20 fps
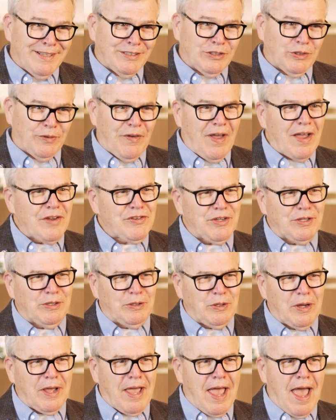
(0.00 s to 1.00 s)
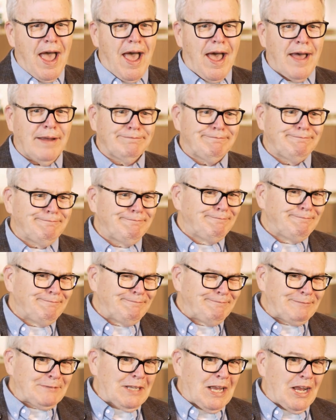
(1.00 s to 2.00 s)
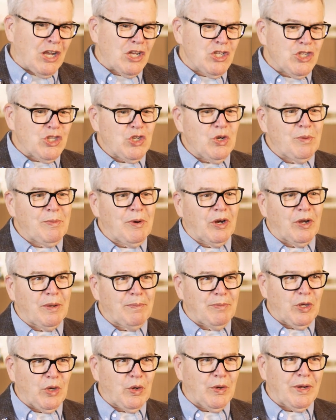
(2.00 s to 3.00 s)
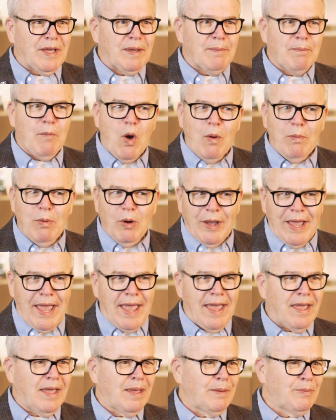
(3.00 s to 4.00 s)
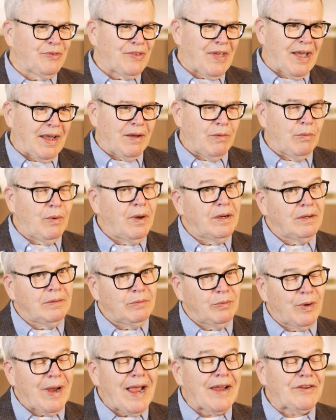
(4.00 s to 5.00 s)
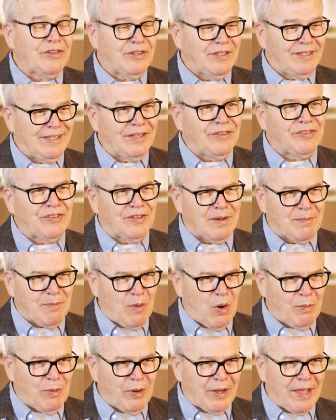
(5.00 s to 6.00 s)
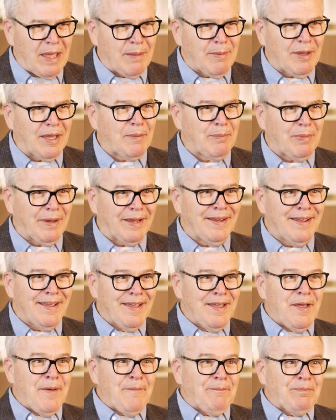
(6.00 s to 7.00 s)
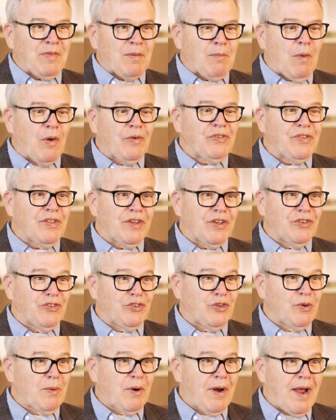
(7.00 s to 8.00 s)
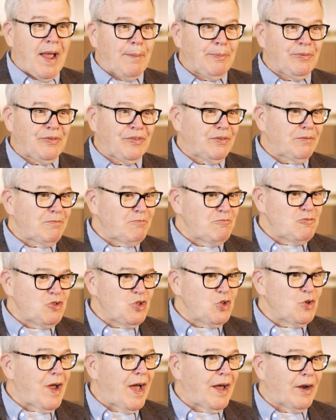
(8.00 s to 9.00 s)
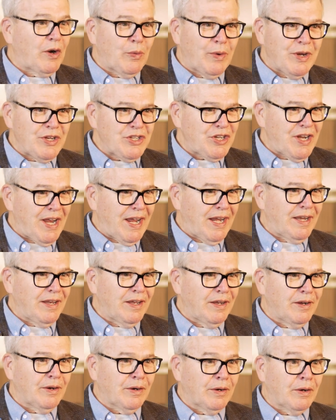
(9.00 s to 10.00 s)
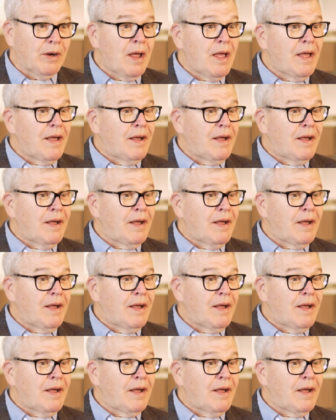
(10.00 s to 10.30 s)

So if you actually look at consumer computing, mobile games, like, well, we're actually decent at mobile gaming, but most of the consumer apps do not originate here.